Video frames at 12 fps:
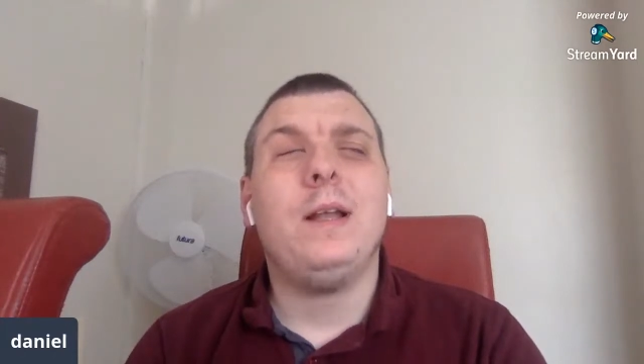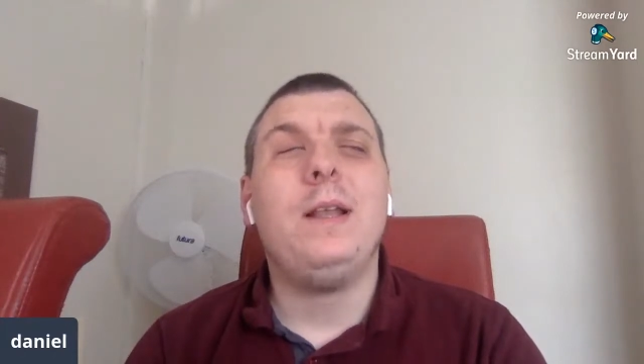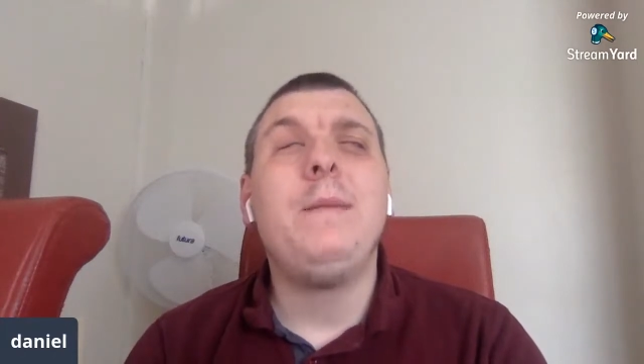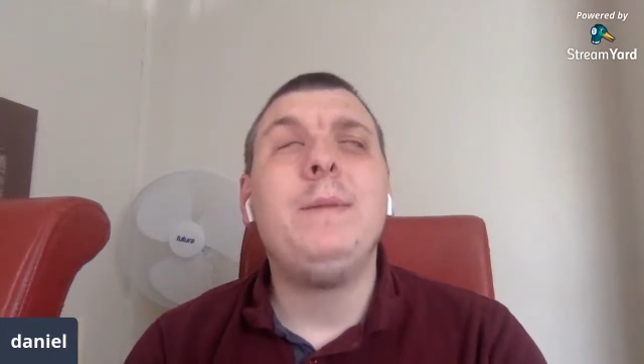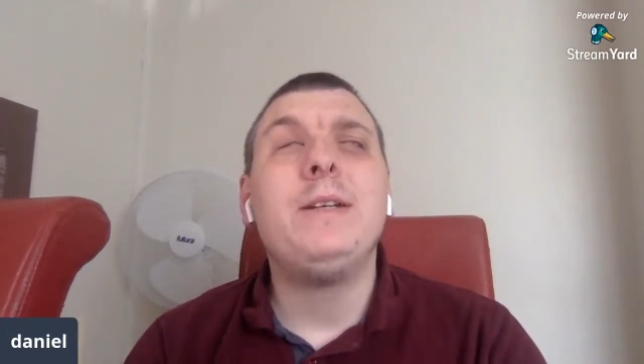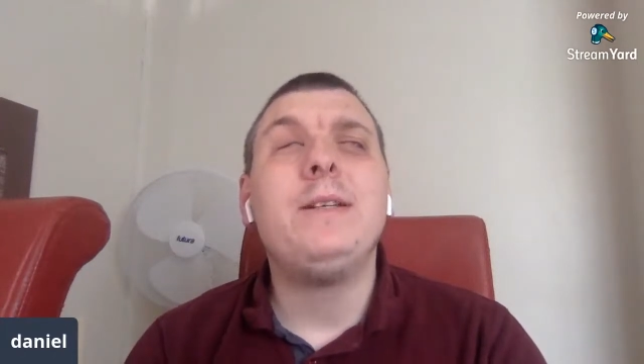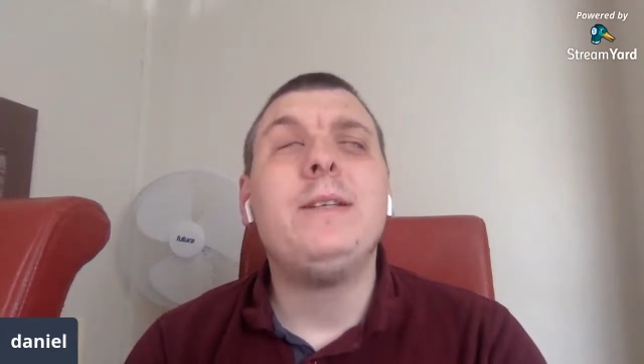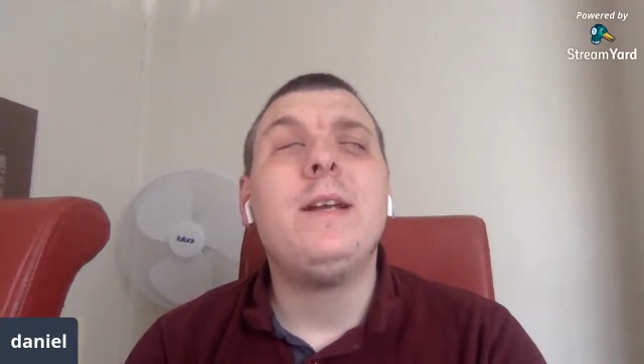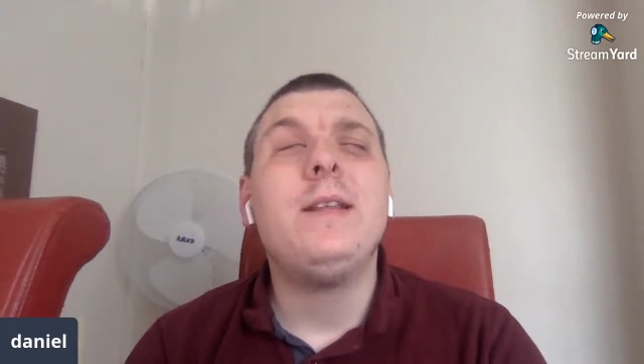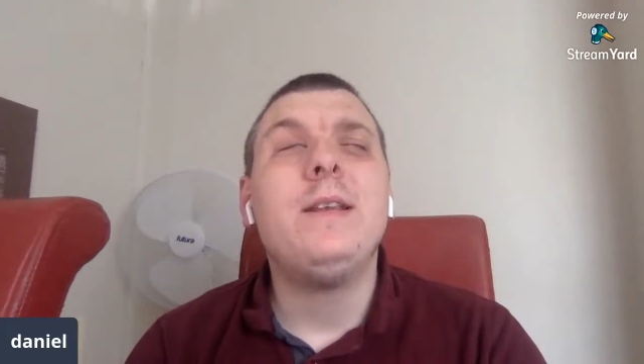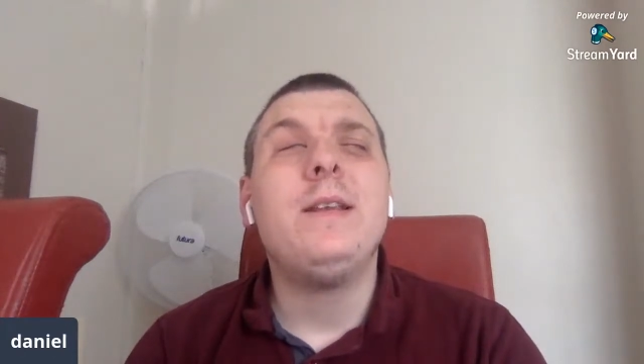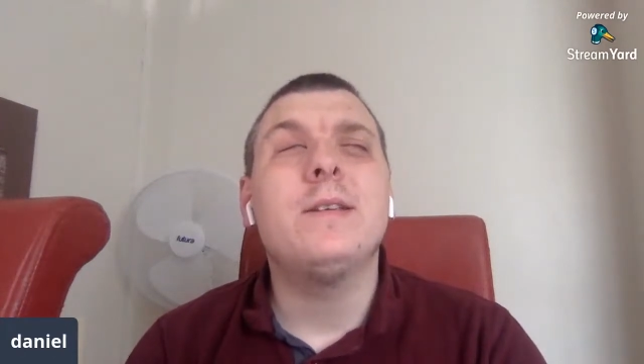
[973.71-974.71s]
Let me just
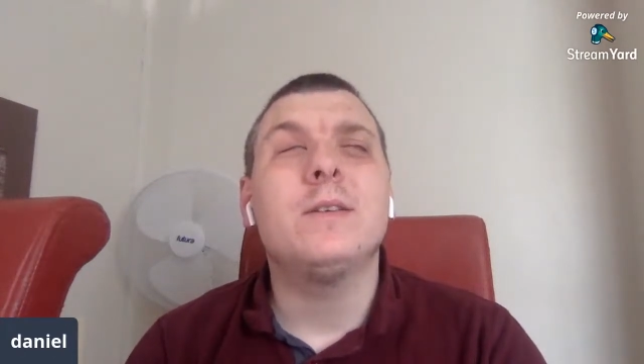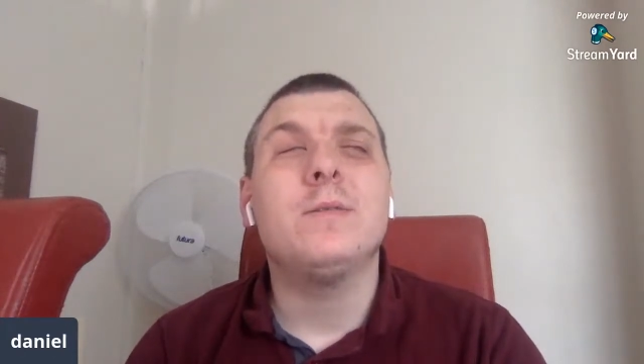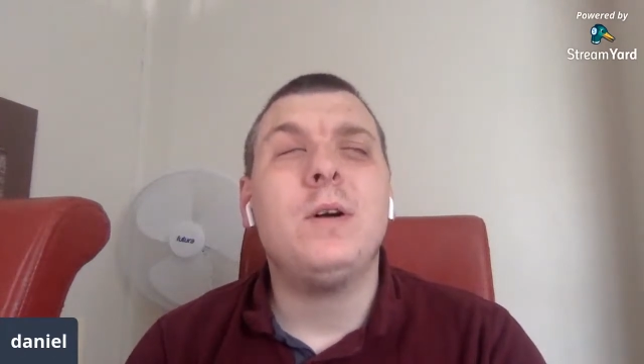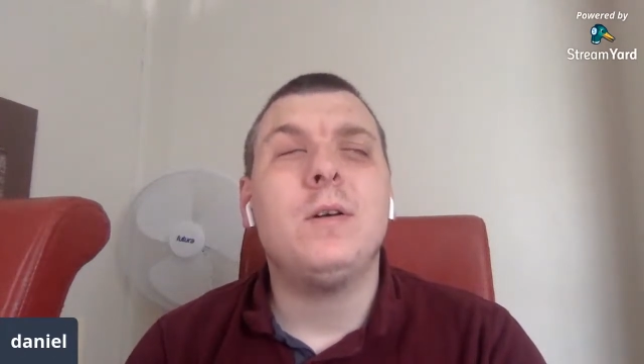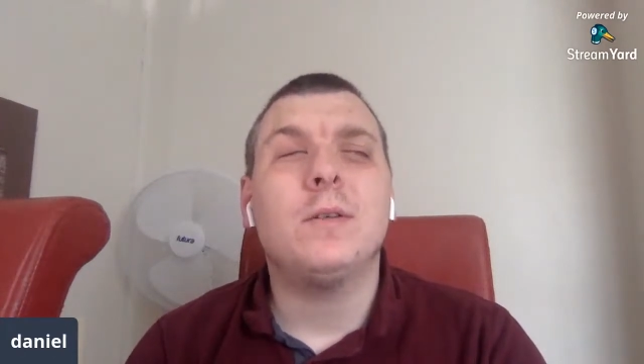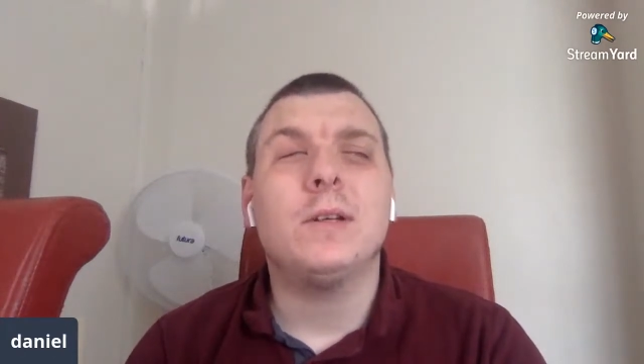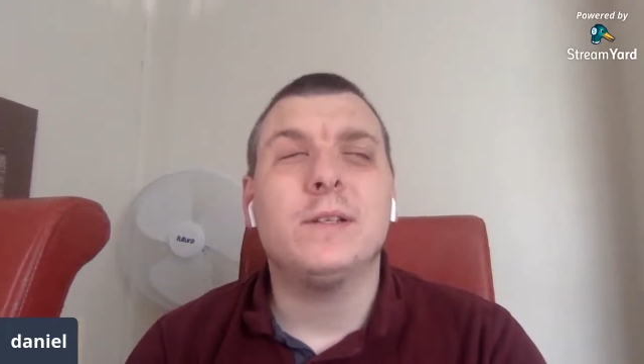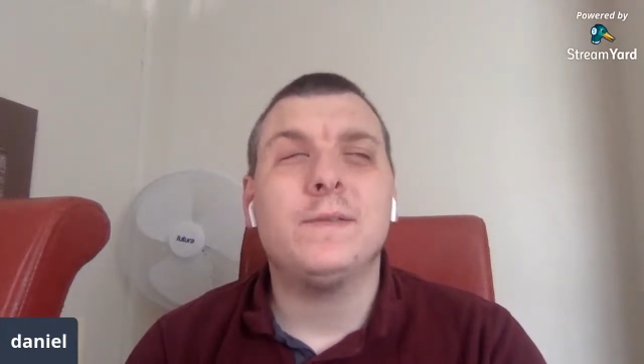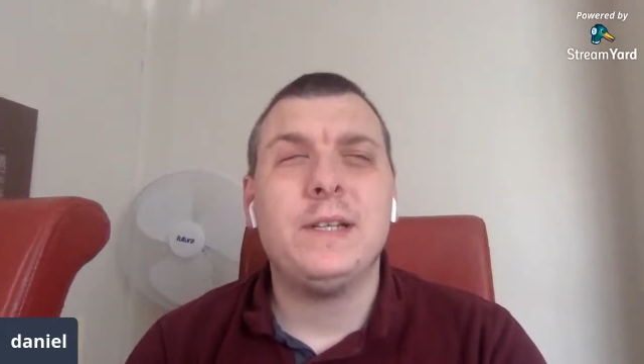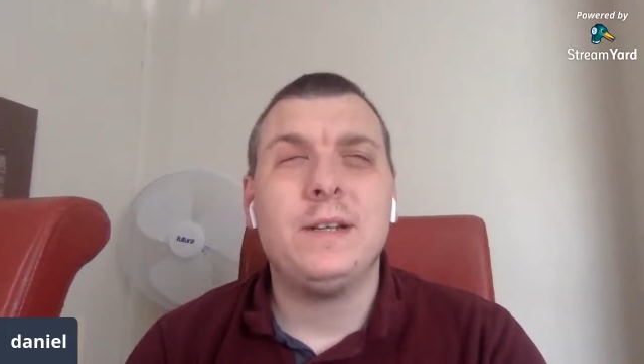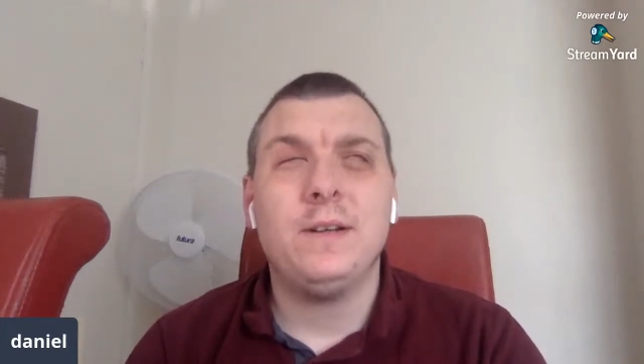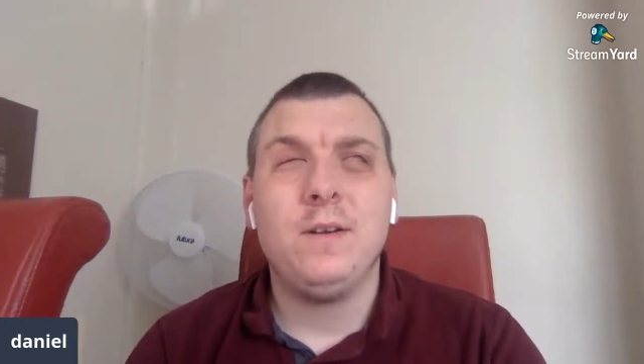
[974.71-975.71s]
say this as well, because I've
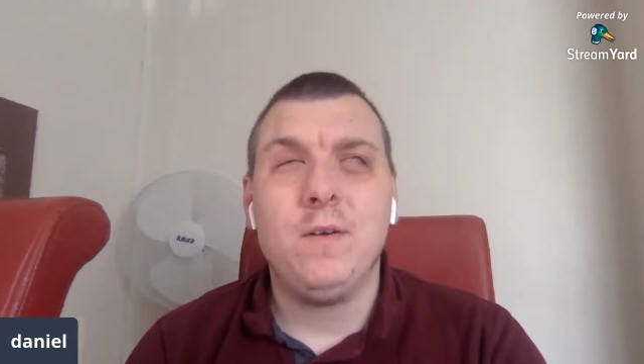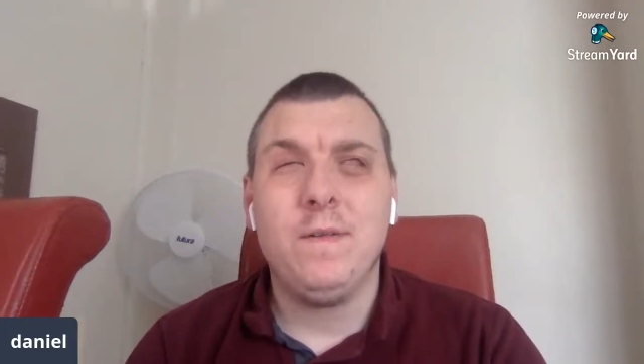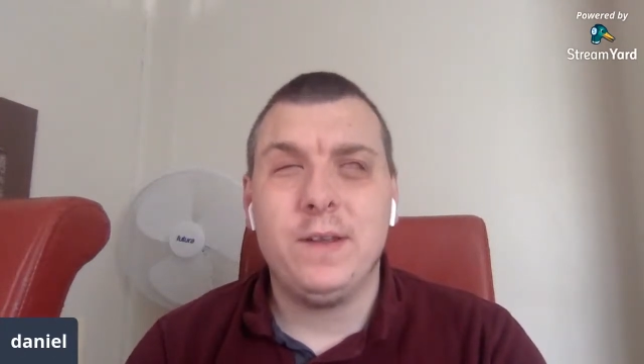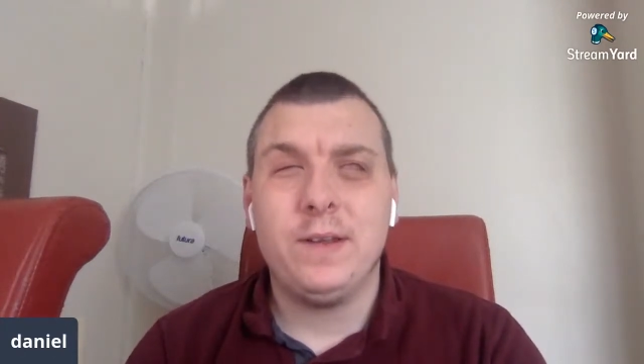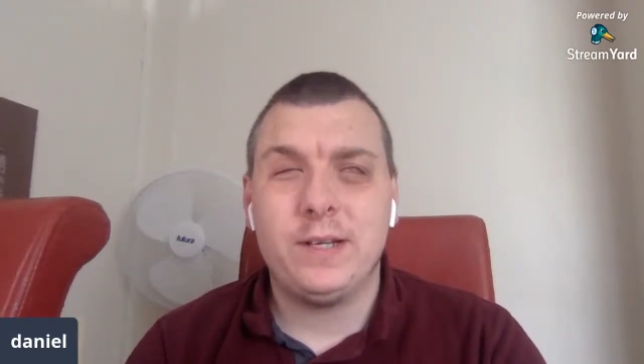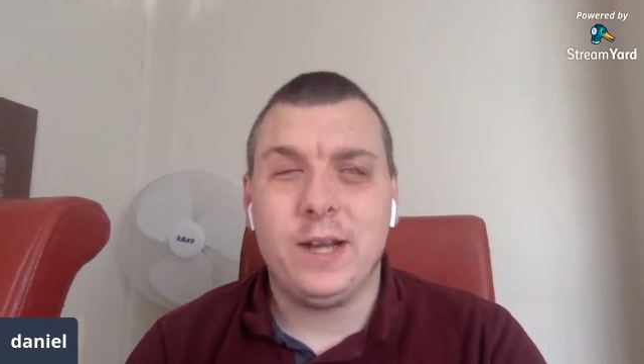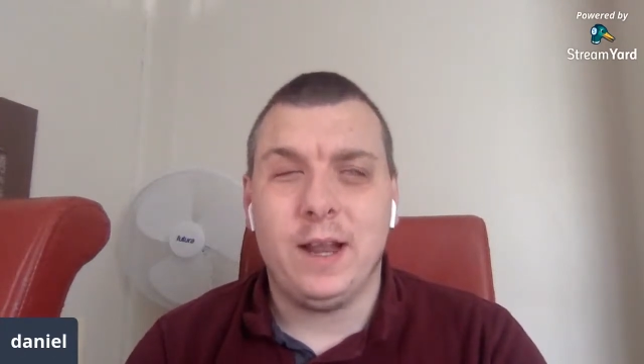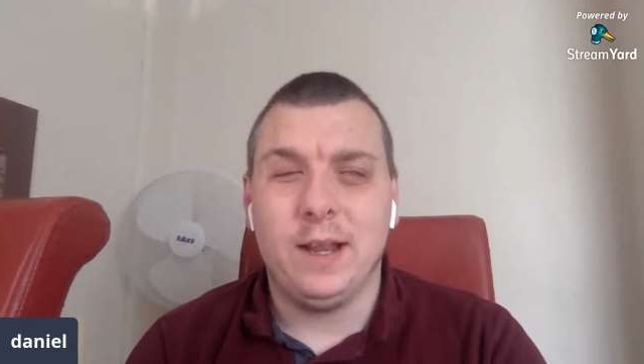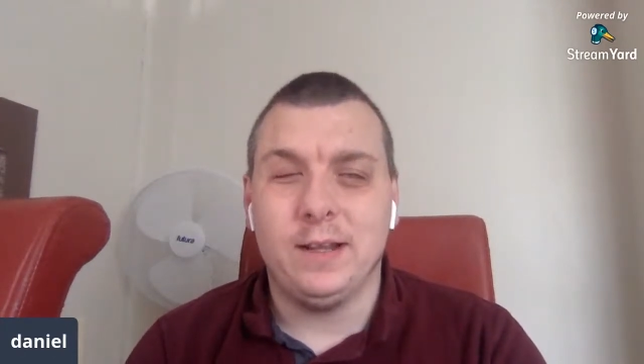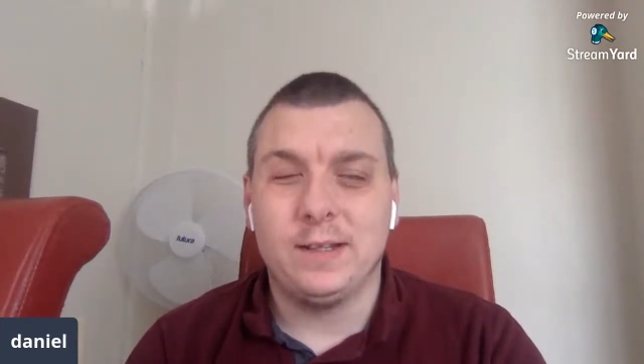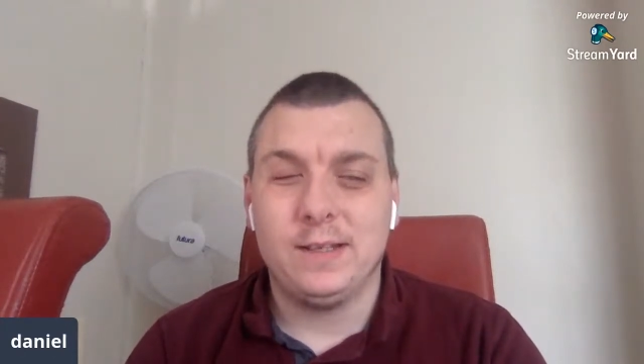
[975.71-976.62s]
seen a lot of you chatting.